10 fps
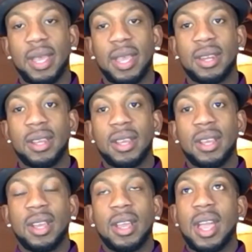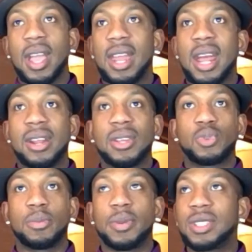mean? And I just
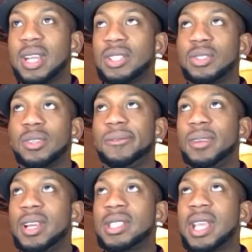represent to the fullest.